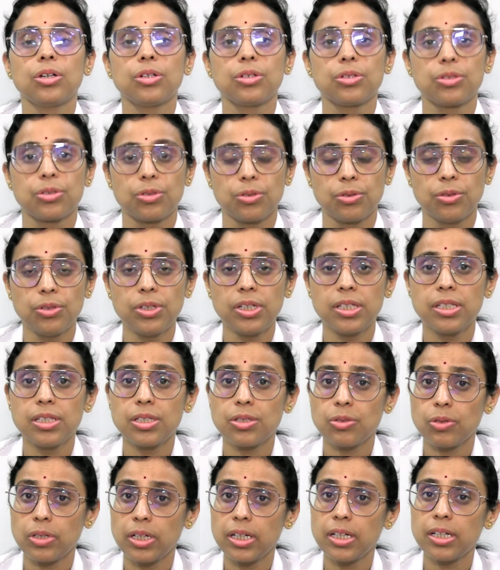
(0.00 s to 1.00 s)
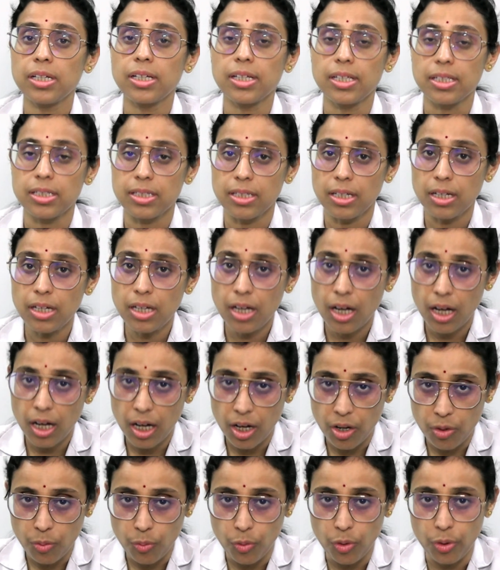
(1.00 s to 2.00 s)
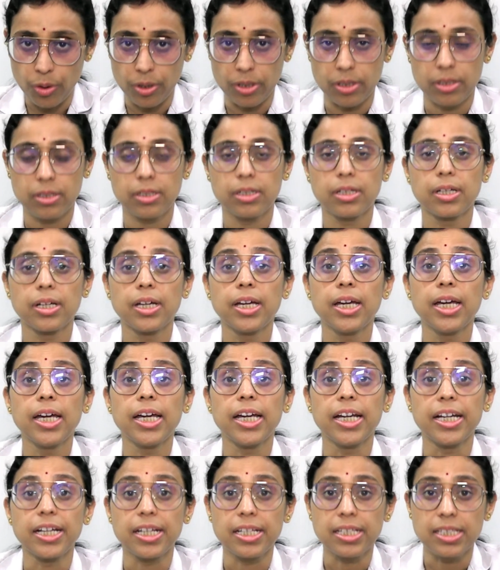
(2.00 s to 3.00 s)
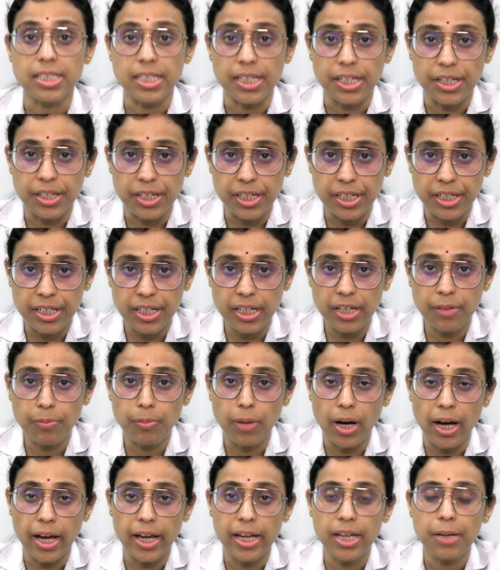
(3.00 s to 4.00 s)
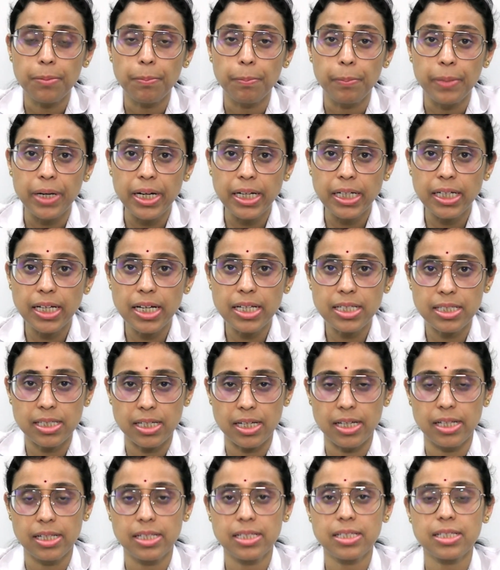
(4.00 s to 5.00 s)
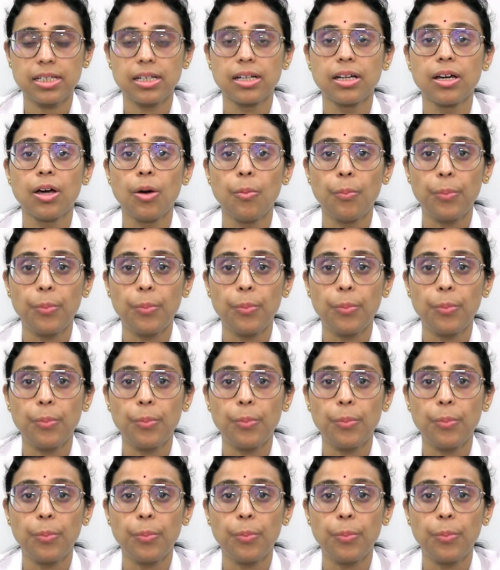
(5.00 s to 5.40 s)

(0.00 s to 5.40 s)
So insulin is a hormone. It is secreted by beta cells